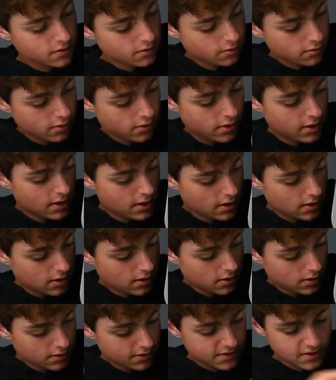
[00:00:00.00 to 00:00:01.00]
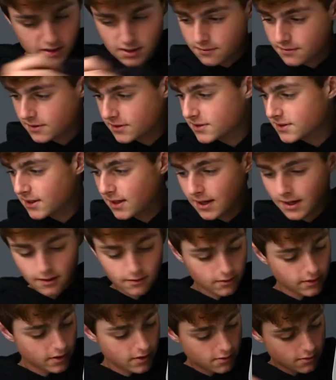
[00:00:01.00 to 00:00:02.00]
cord. Uh, let's get this out
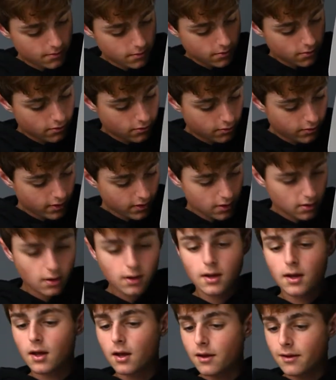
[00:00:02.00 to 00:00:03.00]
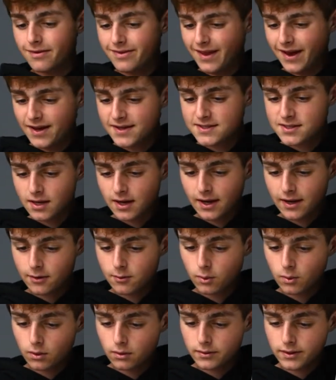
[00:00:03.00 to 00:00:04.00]
of here real quick. Nice and high
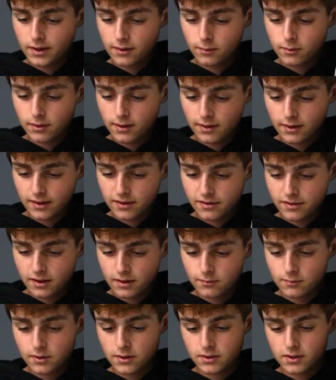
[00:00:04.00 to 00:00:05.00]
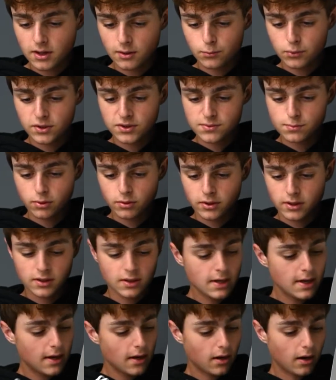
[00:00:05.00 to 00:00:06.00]
quality. I really like that when companies put in
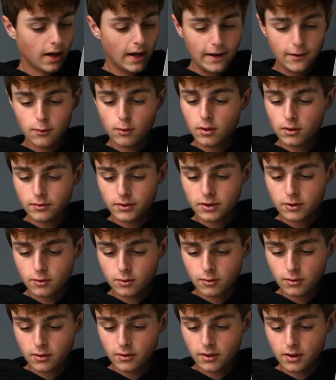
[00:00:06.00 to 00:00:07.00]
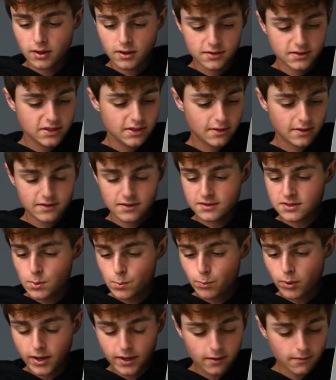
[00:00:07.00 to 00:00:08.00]
a high quality cord uh, so that doesn't
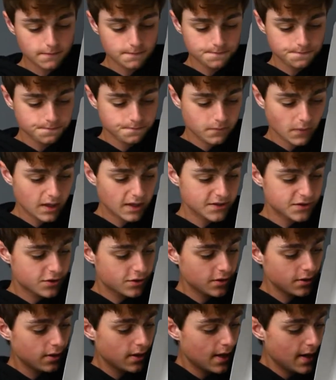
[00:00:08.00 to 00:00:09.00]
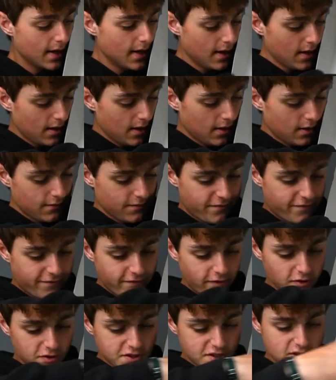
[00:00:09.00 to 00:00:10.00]
break that's good. And
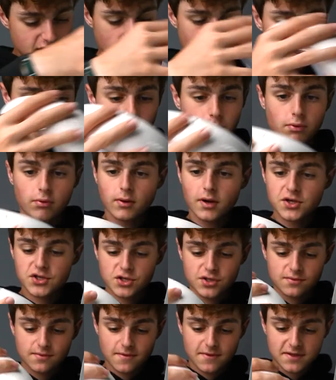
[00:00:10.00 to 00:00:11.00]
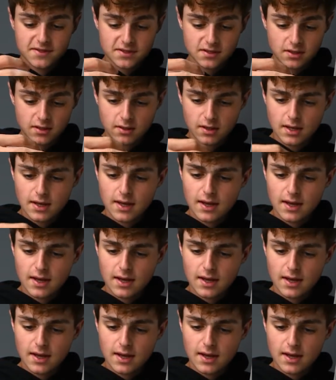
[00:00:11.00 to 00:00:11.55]
first impressions with this thing